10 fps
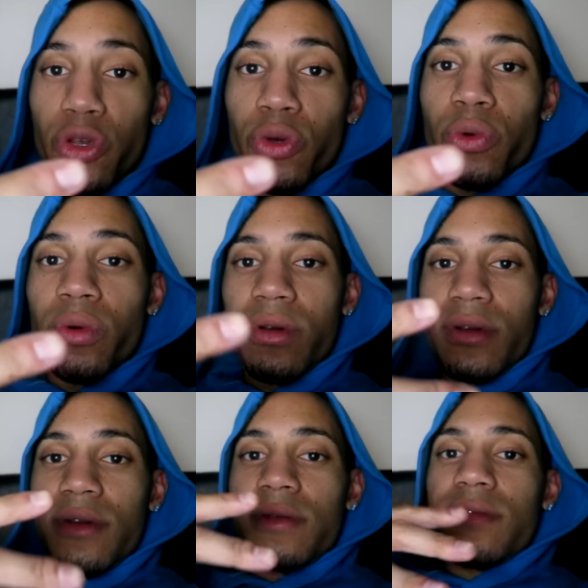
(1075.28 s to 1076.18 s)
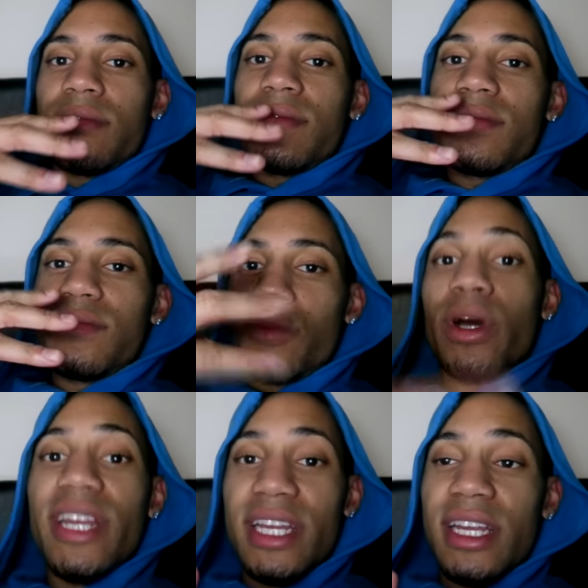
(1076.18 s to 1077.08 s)
you
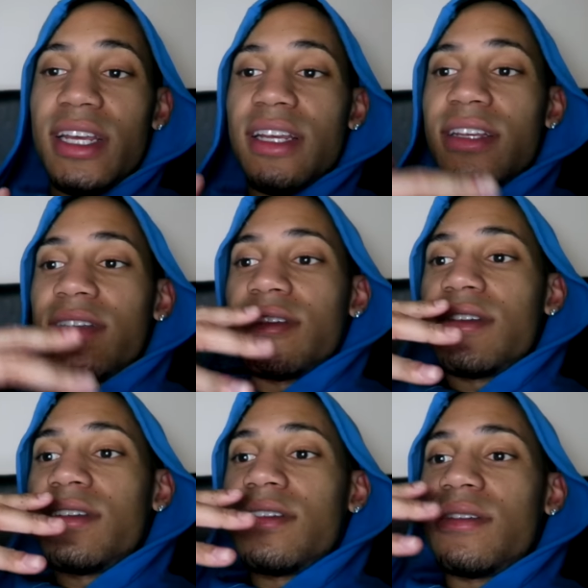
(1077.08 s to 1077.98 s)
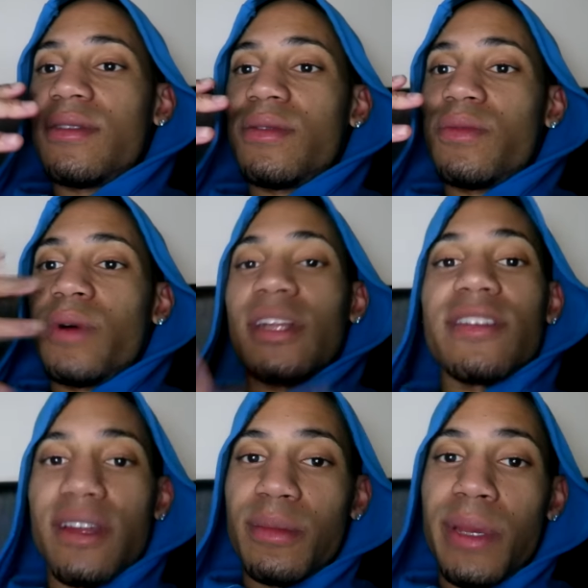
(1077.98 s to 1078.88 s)
what it is, what
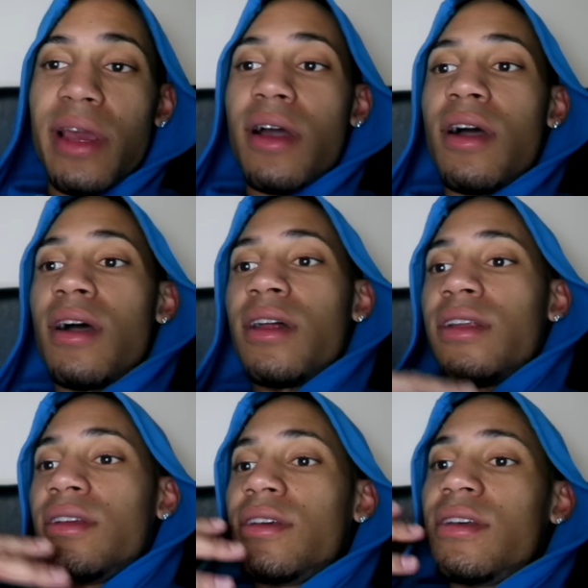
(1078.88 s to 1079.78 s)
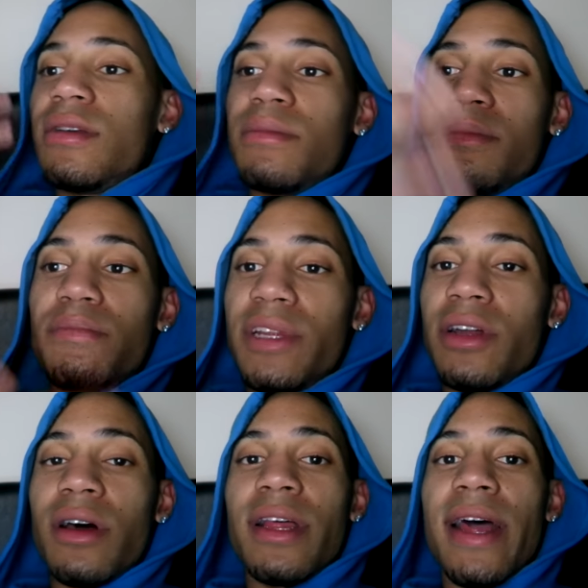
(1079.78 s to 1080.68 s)
it's going to be on,
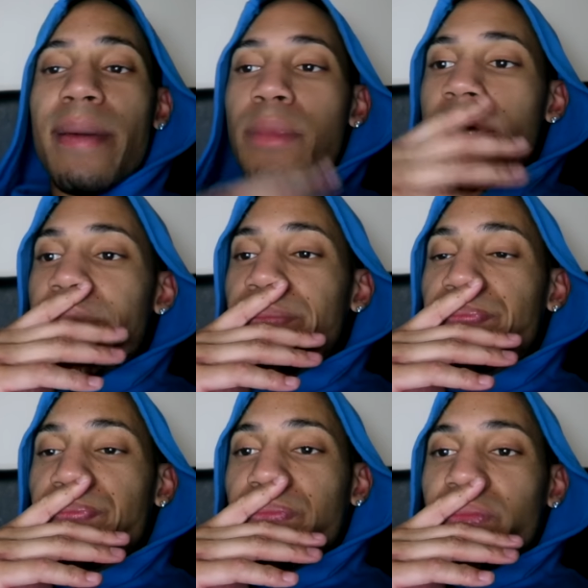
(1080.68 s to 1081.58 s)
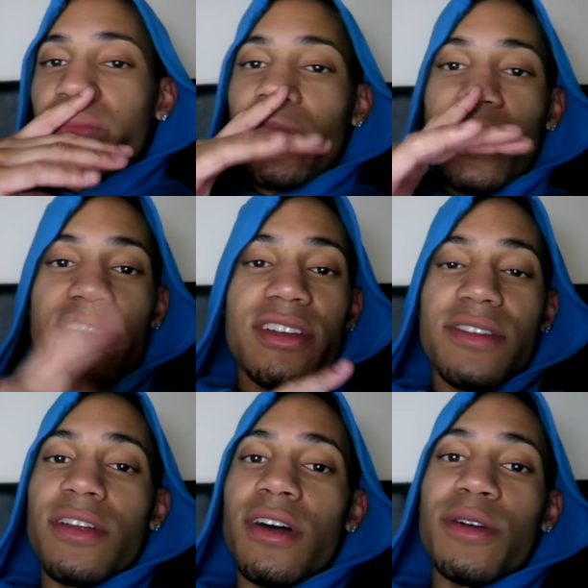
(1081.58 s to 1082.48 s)
and all that, but
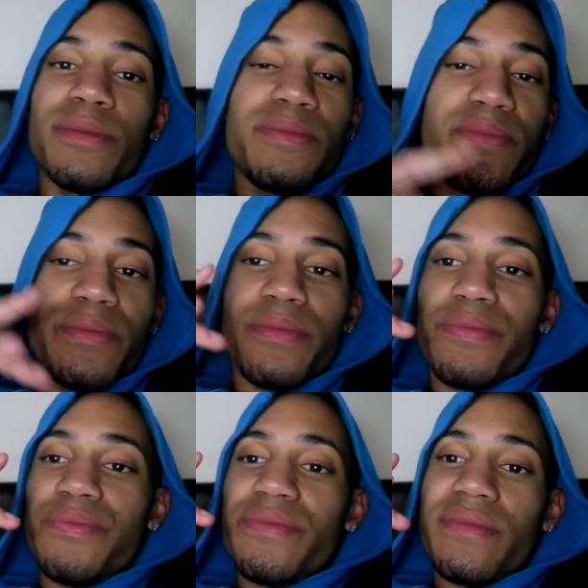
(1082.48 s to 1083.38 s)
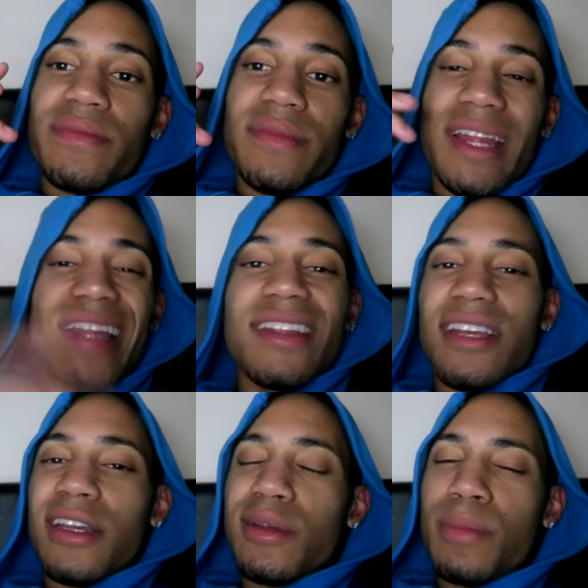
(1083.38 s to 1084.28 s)
just know
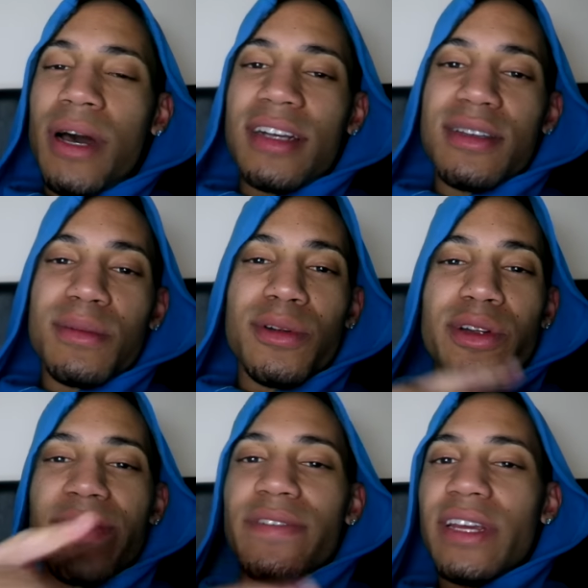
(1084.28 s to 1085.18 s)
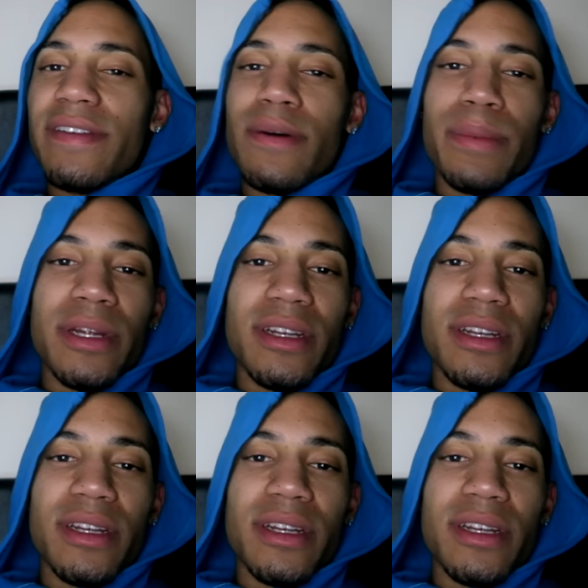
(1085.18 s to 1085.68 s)
anything is possible. Don't ever give up